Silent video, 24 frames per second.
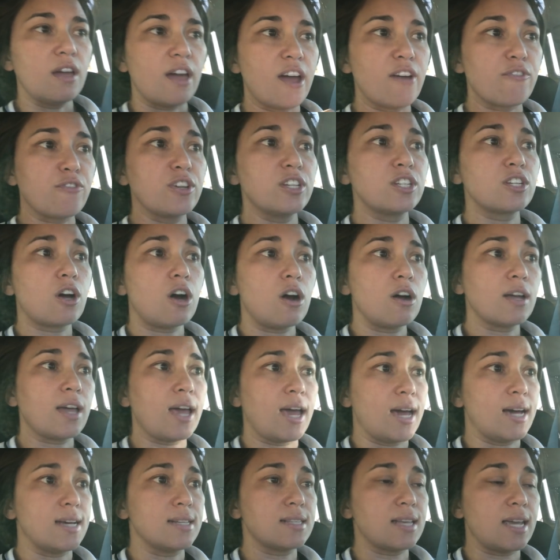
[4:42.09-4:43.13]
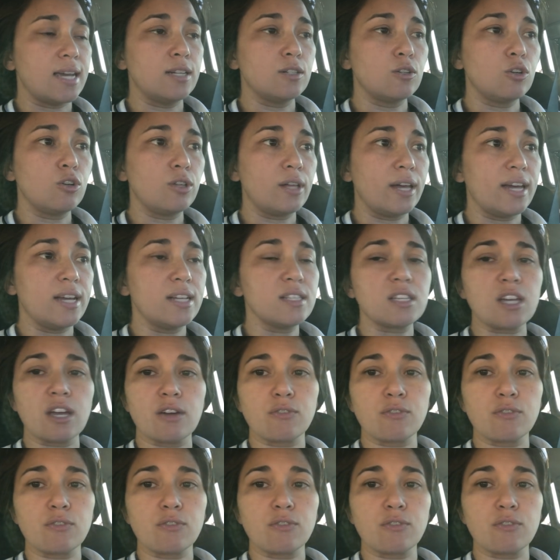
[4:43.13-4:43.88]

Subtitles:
Every dog has anal glands.